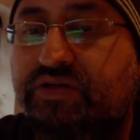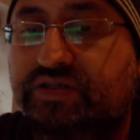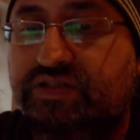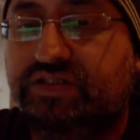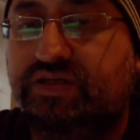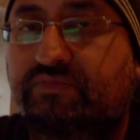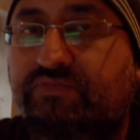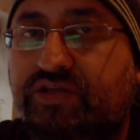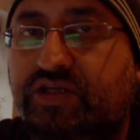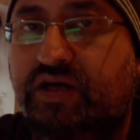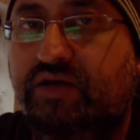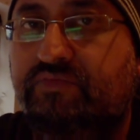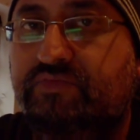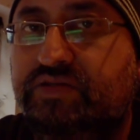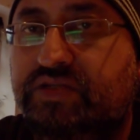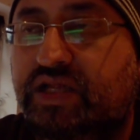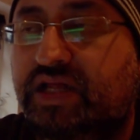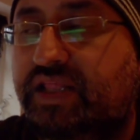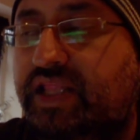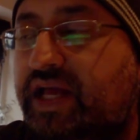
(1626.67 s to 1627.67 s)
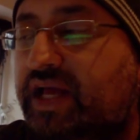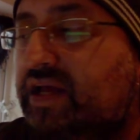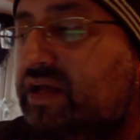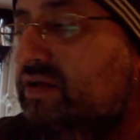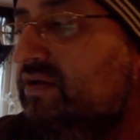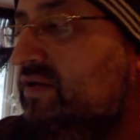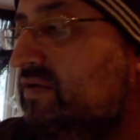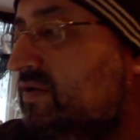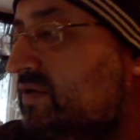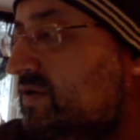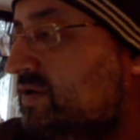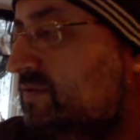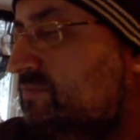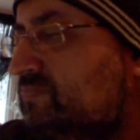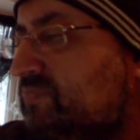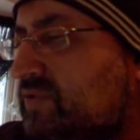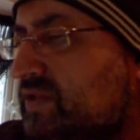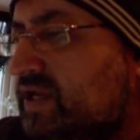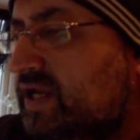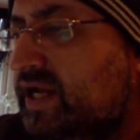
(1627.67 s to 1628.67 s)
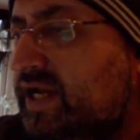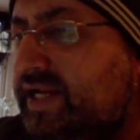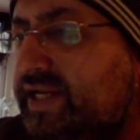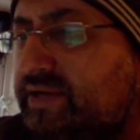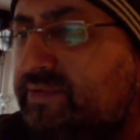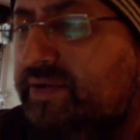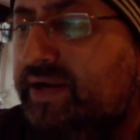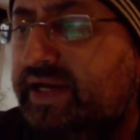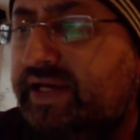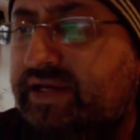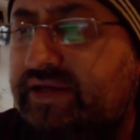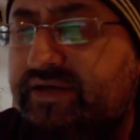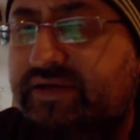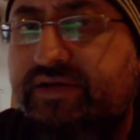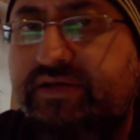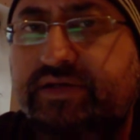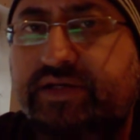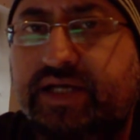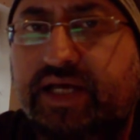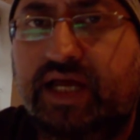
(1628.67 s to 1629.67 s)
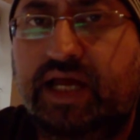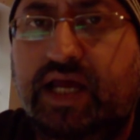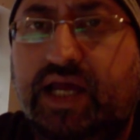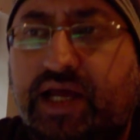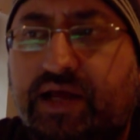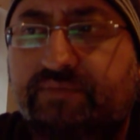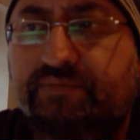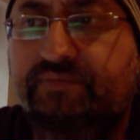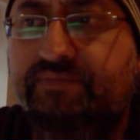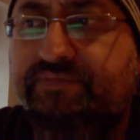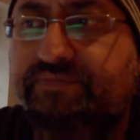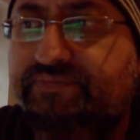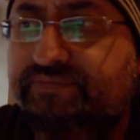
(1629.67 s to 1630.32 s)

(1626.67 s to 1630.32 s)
sometimes like that. Anyway, I've